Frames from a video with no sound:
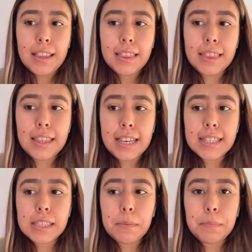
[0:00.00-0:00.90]

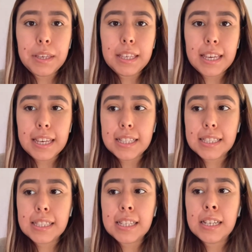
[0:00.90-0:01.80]
This begins
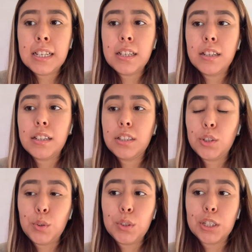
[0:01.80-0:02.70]

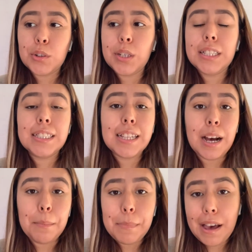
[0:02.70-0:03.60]
to decrease the
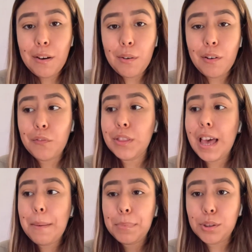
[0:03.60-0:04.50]
amount of
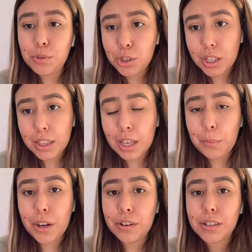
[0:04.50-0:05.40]
land pollution that
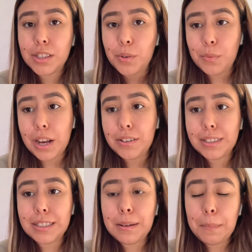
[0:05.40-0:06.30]
we are
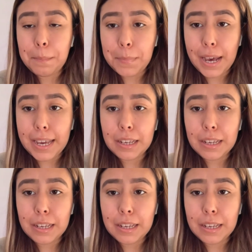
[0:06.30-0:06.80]
surrounded by.